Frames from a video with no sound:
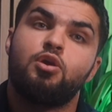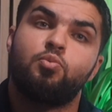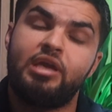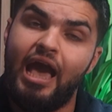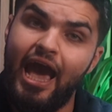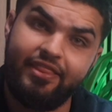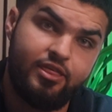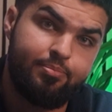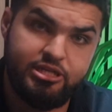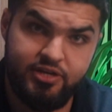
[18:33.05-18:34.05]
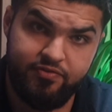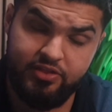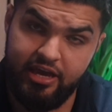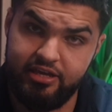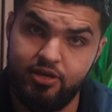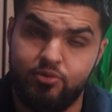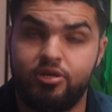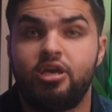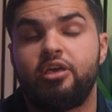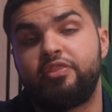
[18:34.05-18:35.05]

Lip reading: we add the budget for that keyword.